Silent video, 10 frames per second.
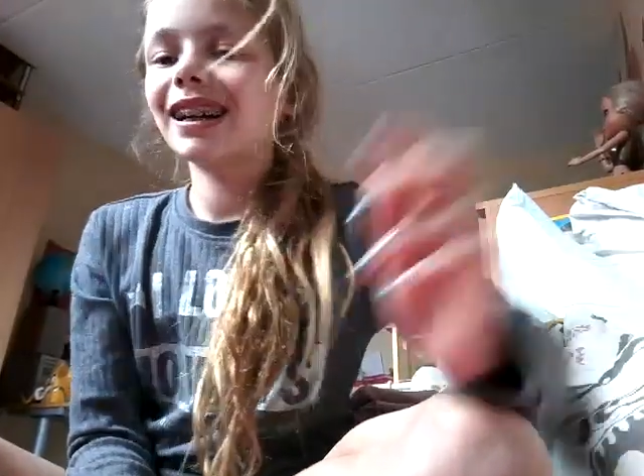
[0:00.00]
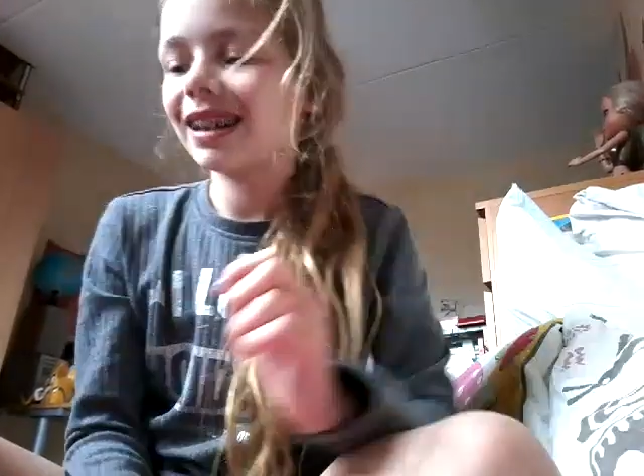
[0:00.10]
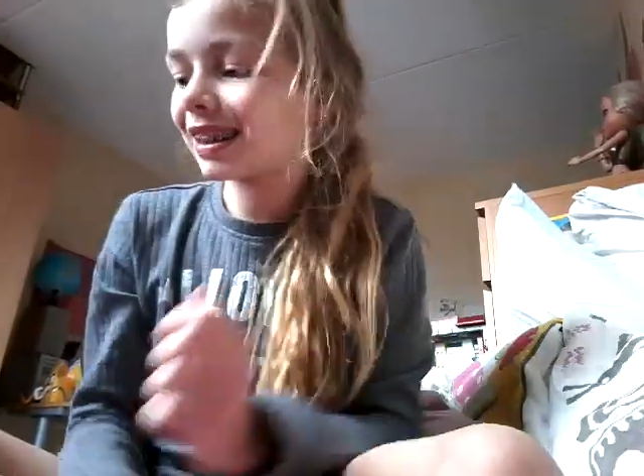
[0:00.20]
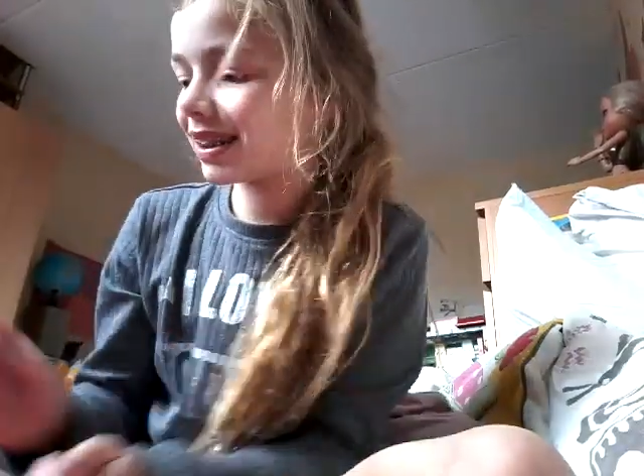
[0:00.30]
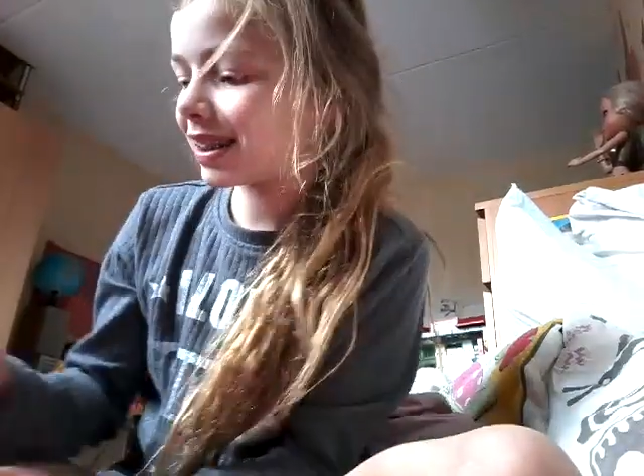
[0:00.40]

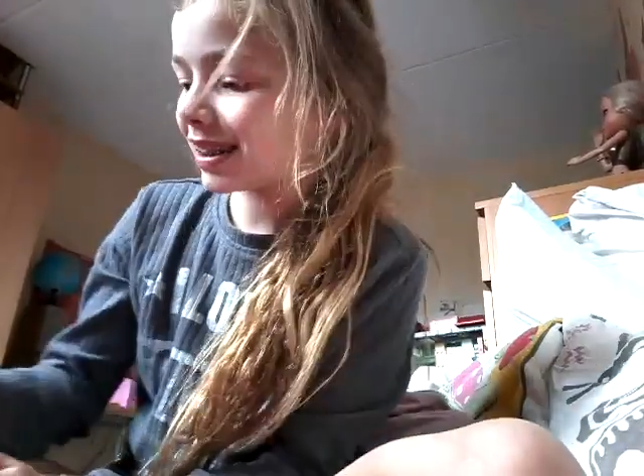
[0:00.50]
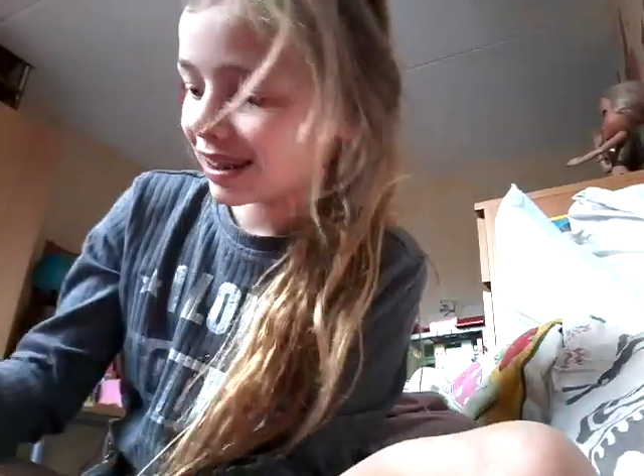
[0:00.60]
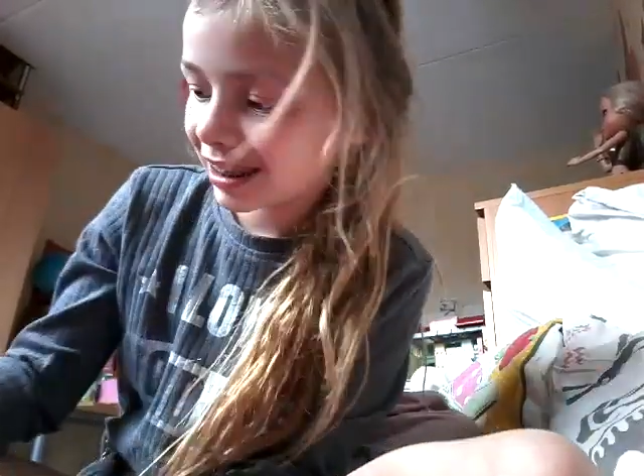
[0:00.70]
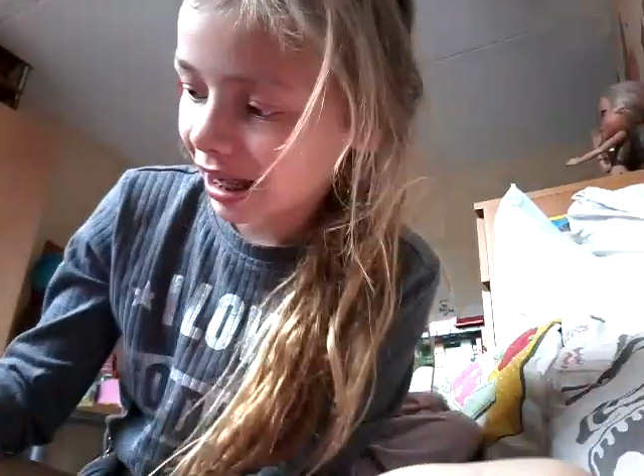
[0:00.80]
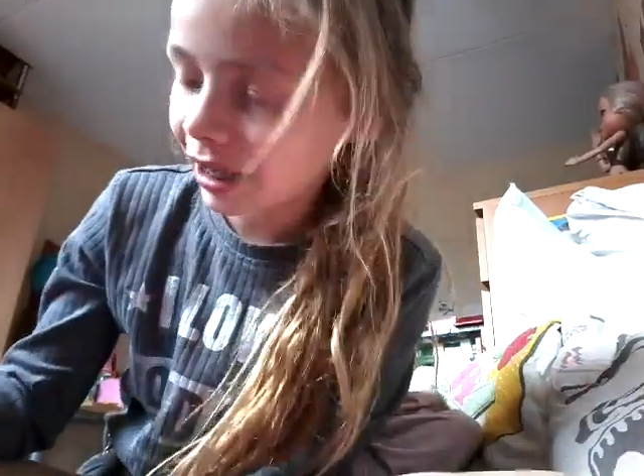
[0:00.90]
Oh,
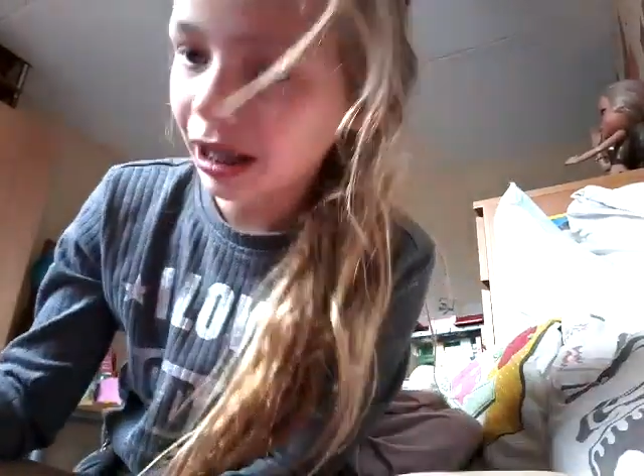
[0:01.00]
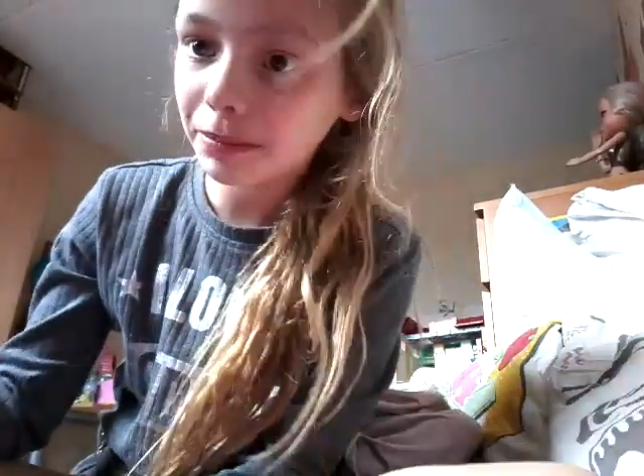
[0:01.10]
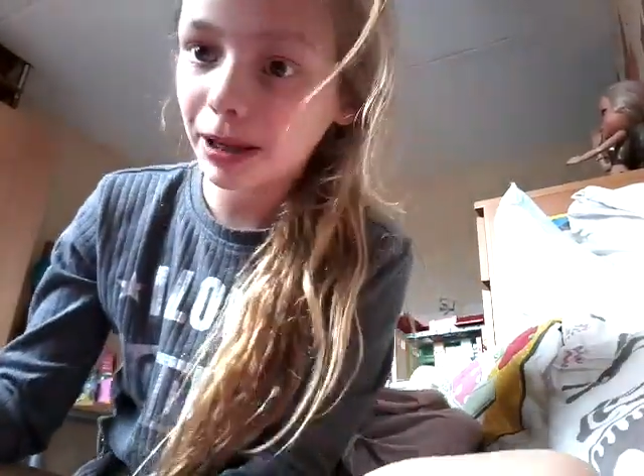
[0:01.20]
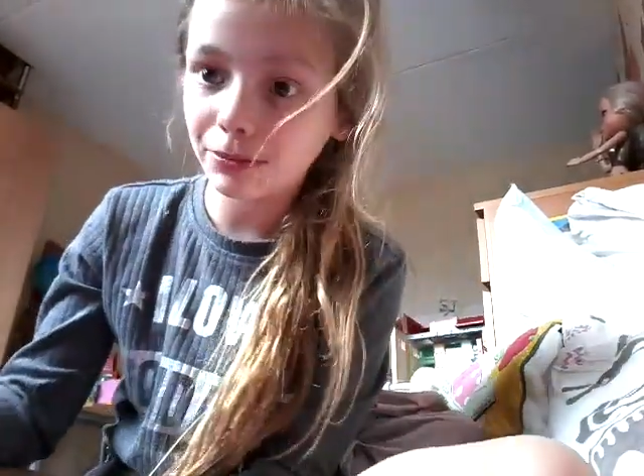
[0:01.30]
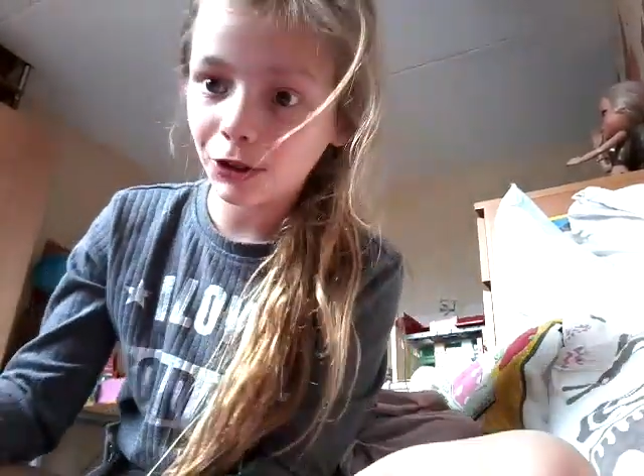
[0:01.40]
I'm gonna
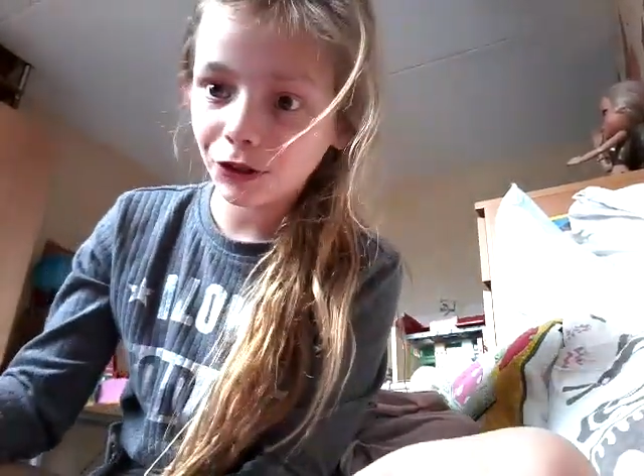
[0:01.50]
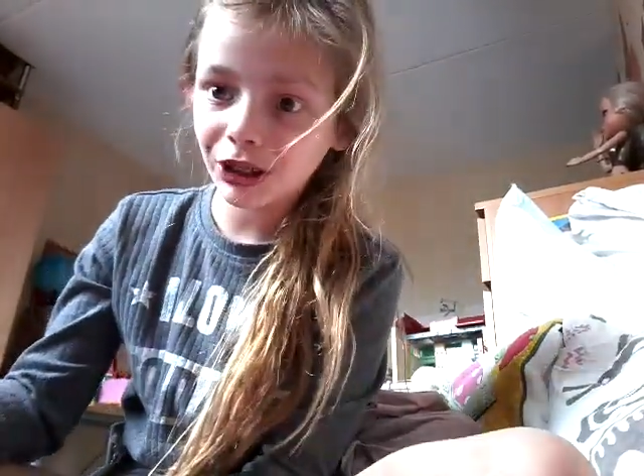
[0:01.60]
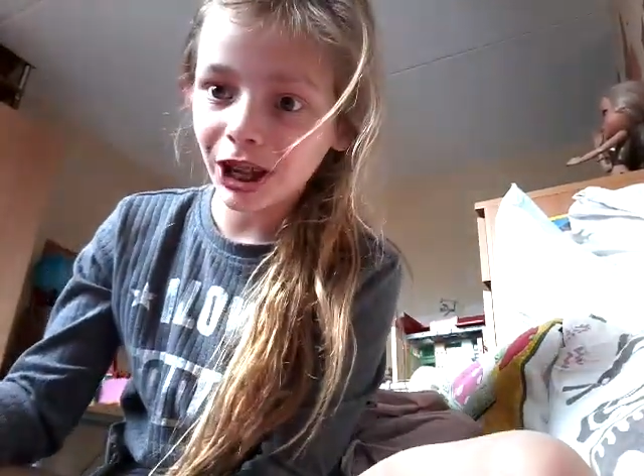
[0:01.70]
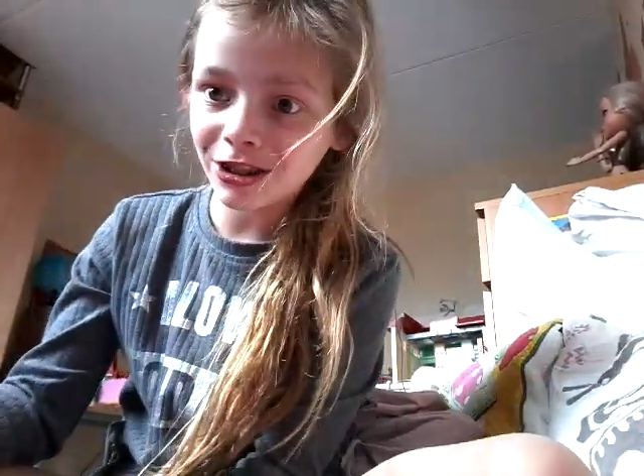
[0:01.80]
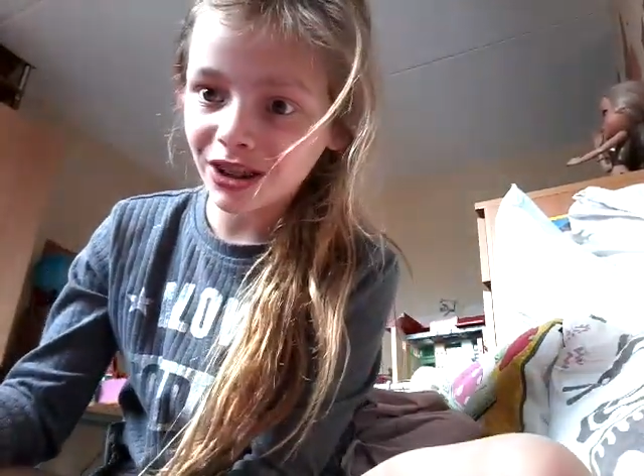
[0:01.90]
make more
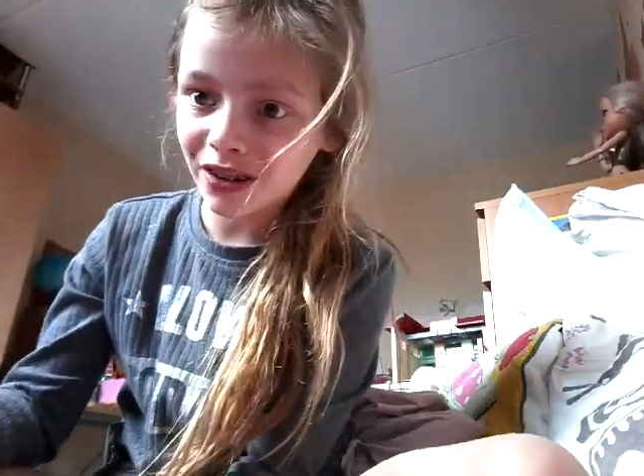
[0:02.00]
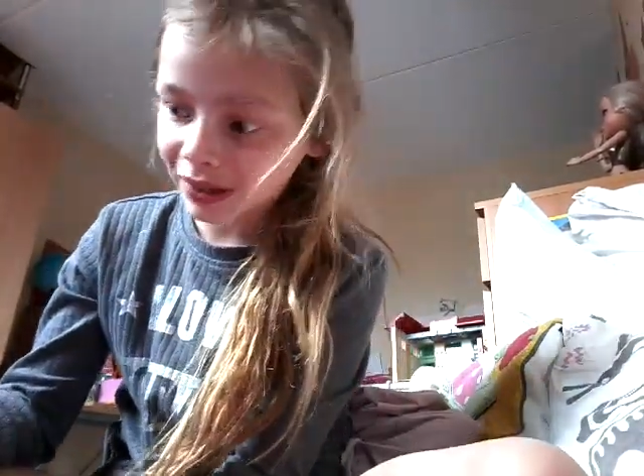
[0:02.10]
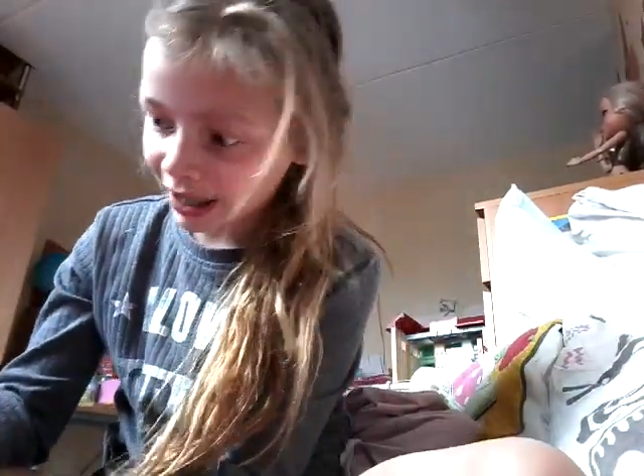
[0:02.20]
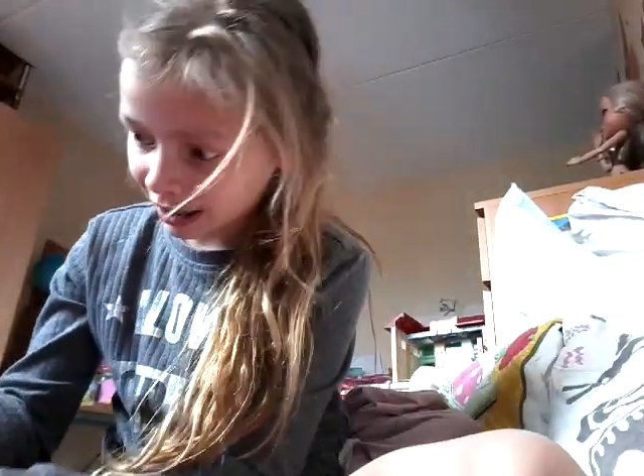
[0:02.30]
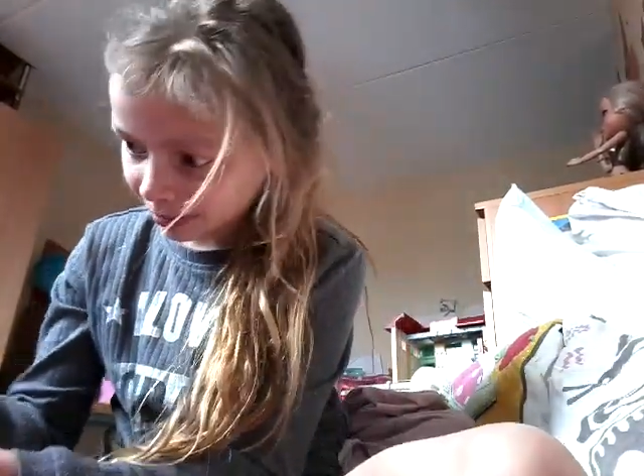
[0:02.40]
videos of
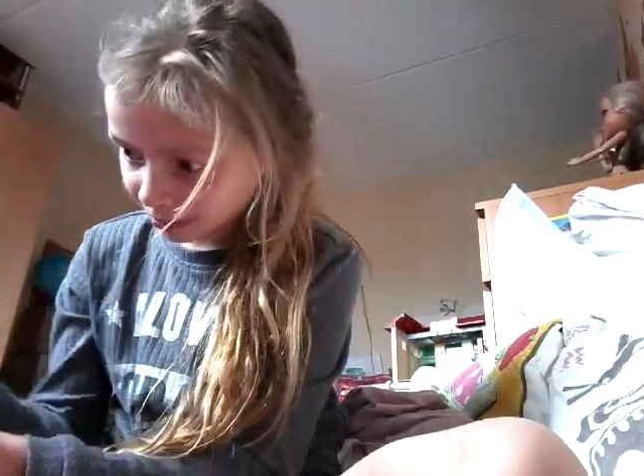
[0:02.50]
it.